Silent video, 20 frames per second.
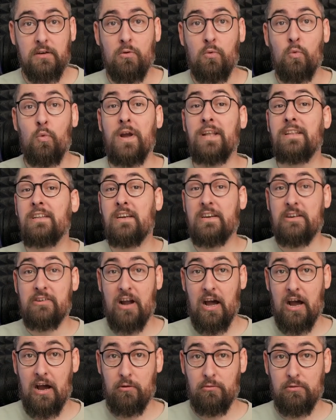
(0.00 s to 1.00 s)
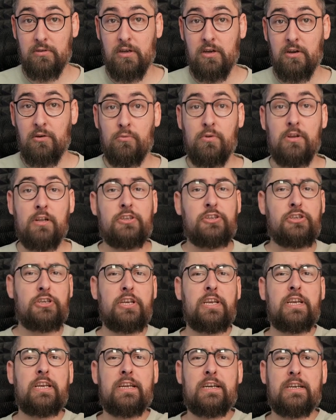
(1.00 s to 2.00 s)
when the crowd will
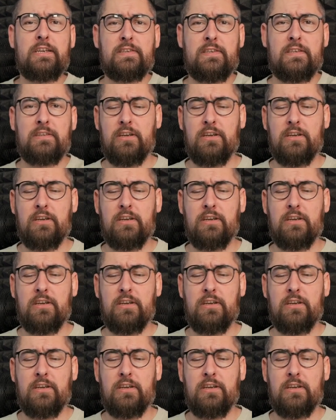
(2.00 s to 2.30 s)
cheers,